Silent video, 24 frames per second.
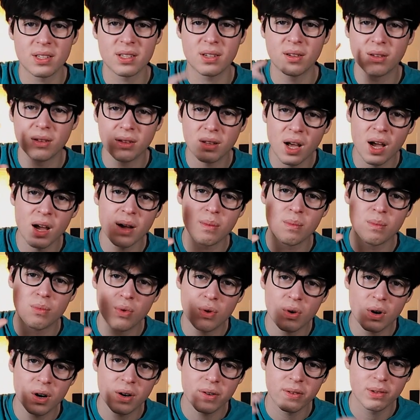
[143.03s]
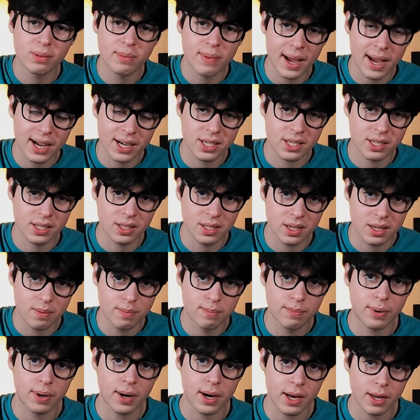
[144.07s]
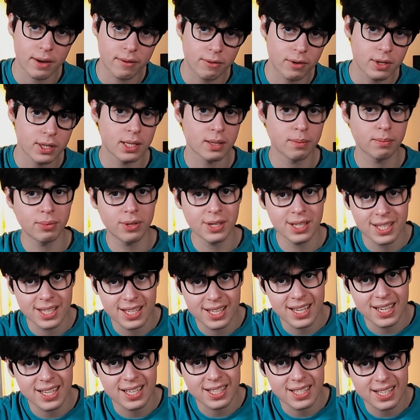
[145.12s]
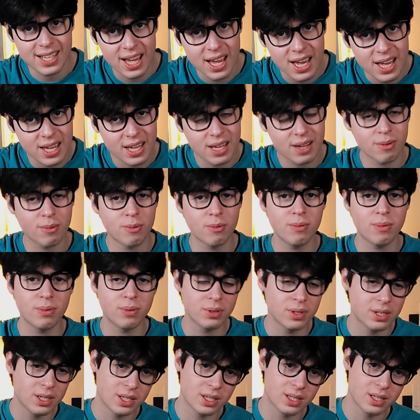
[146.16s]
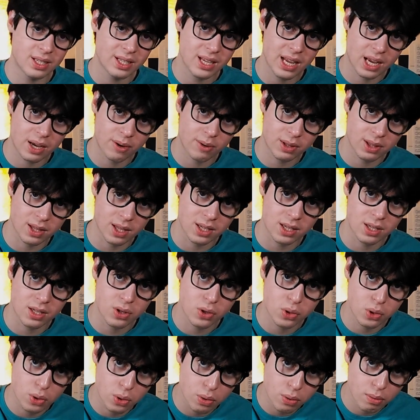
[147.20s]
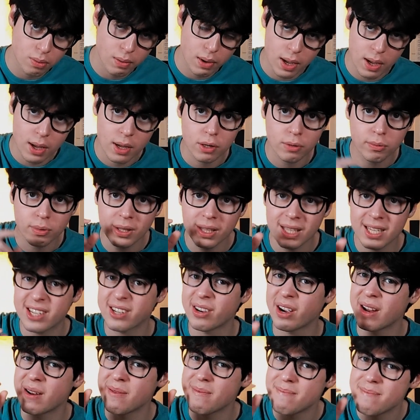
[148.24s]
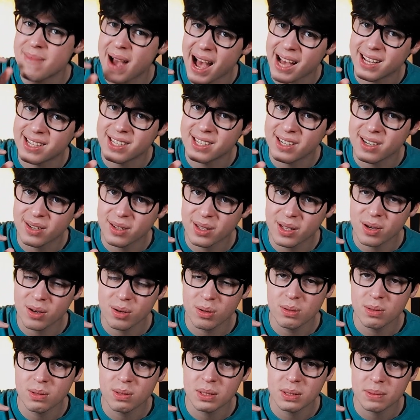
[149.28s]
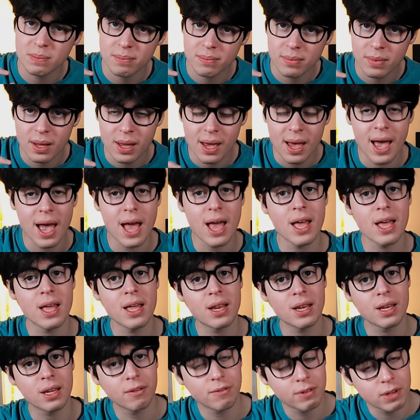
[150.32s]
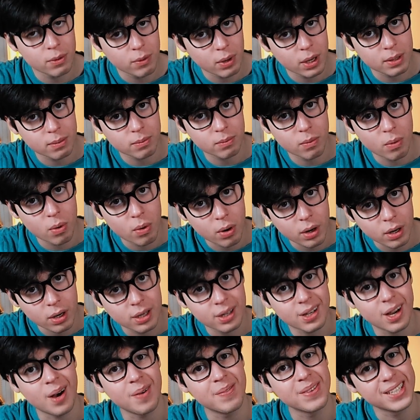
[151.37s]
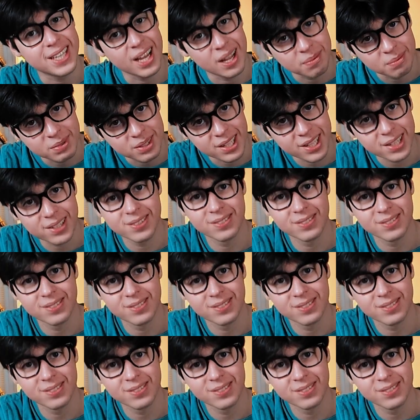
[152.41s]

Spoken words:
a lot more of them actually, but for simplicity's sake, we'll just stick with the two. Really try and master those. And if you want more, comment down below.